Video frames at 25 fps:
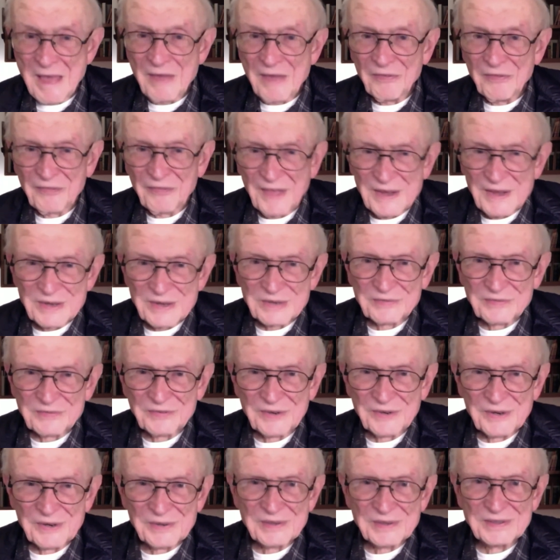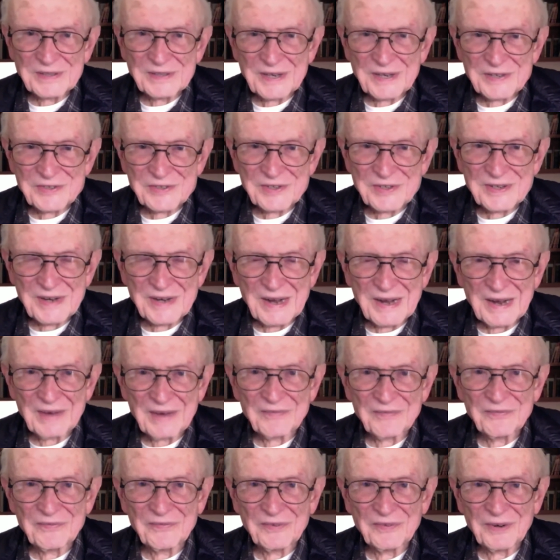Thank you for your attention. I've
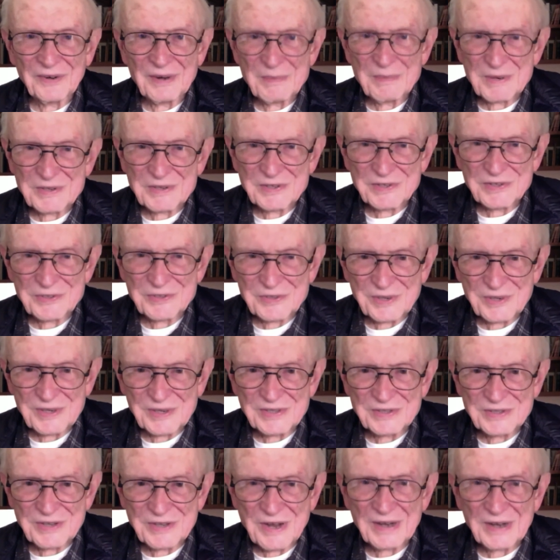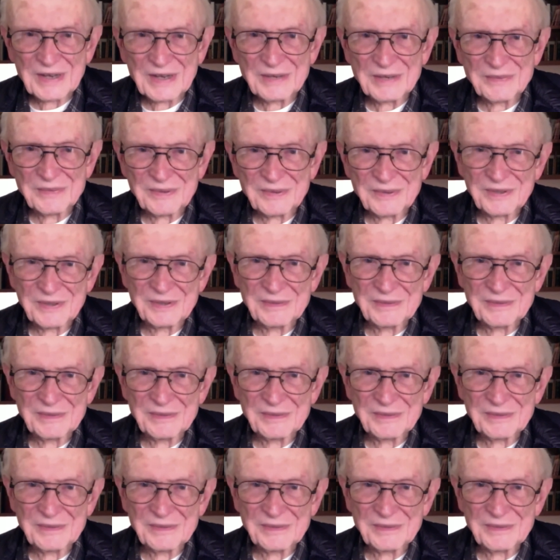very much enjoyed talking with you.